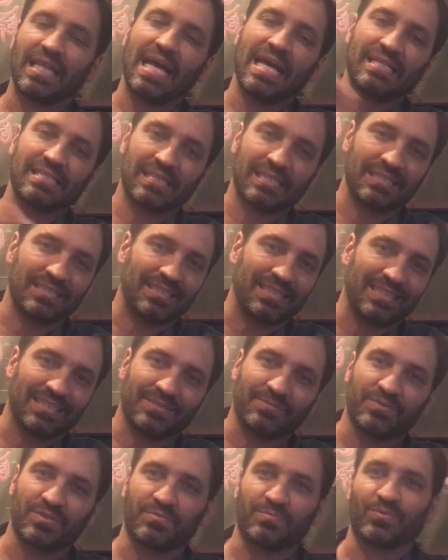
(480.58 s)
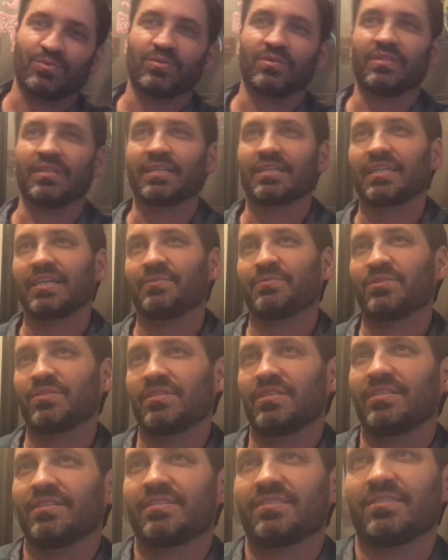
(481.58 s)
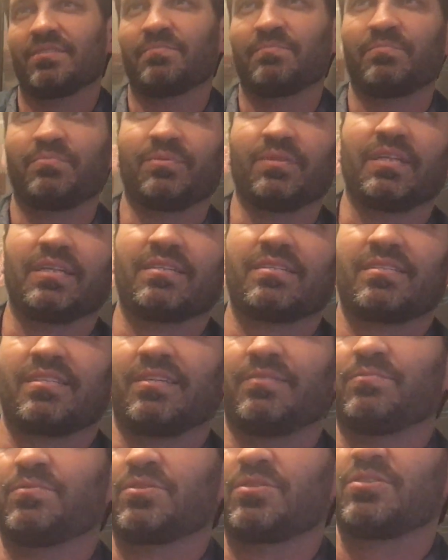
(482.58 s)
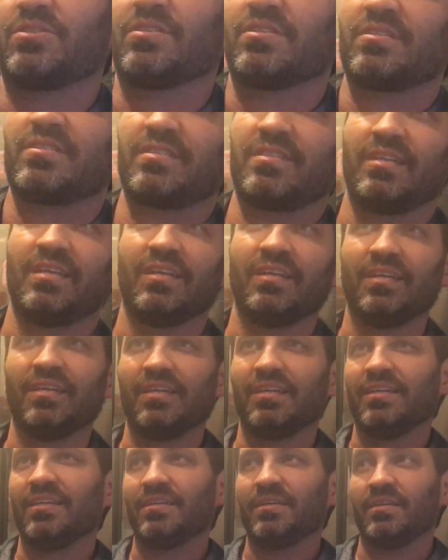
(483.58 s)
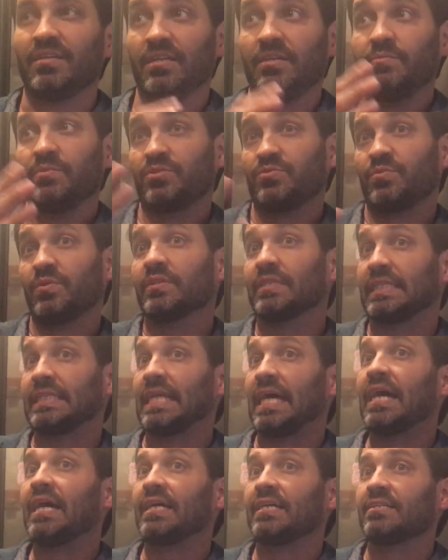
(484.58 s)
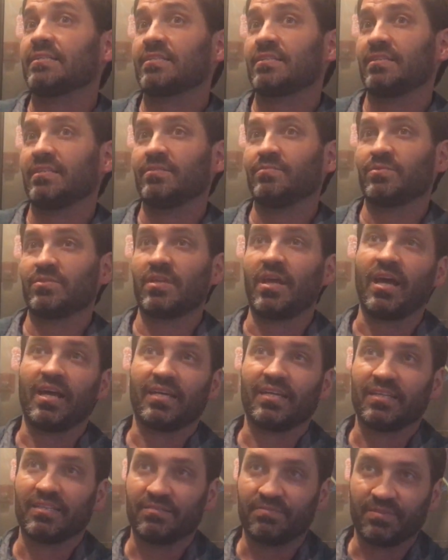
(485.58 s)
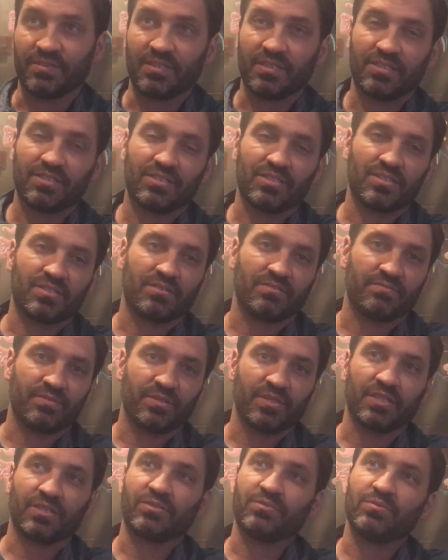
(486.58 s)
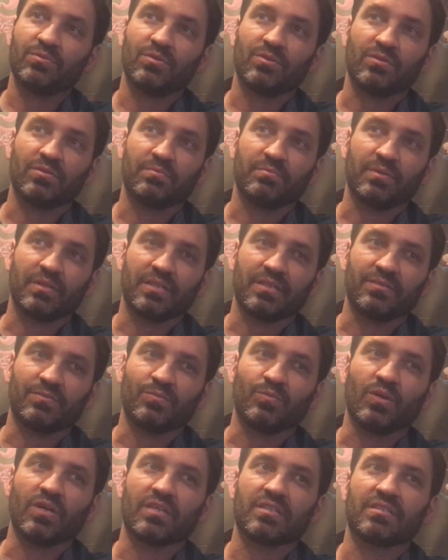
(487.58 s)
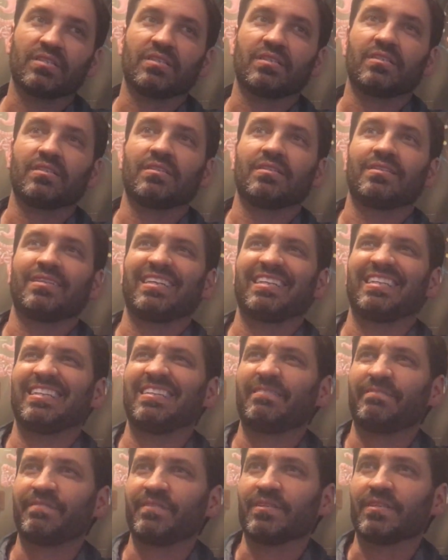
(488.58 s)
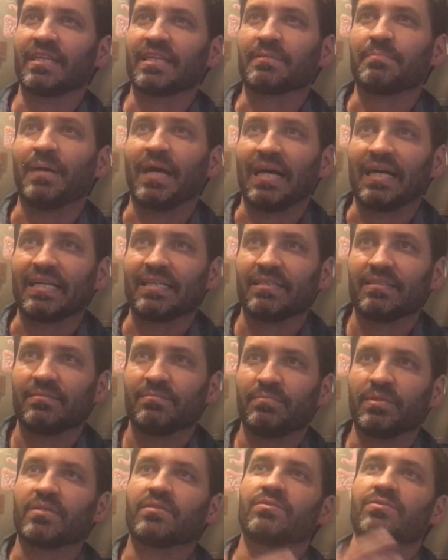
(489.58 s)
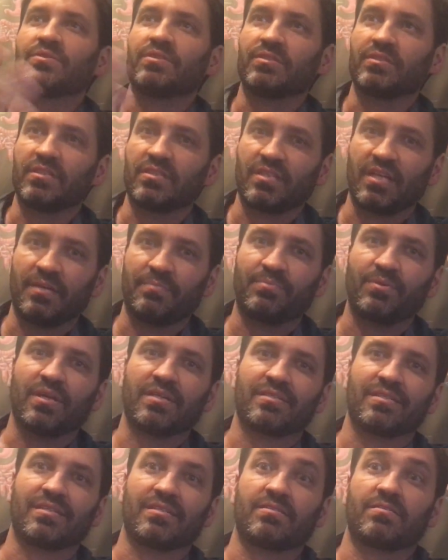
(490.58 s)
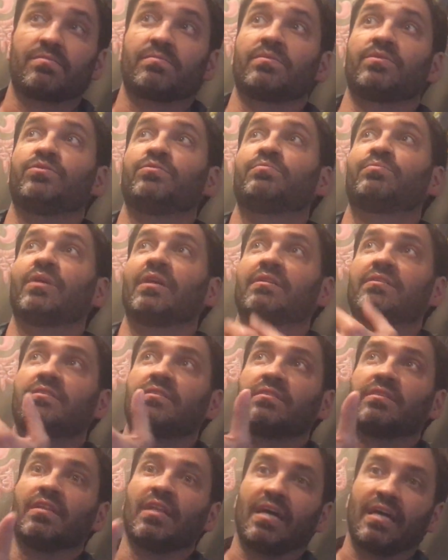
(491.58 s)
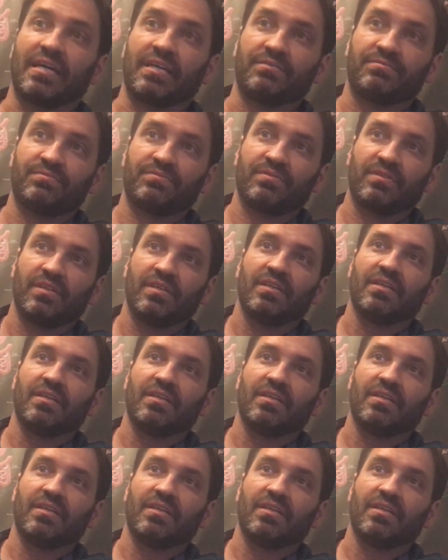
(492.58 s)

last clinic, it was more like I was in some place that was just, it was really nice and it was high-end finishes and very cool, but it didn't feel like mine. But through your design process, you brought to life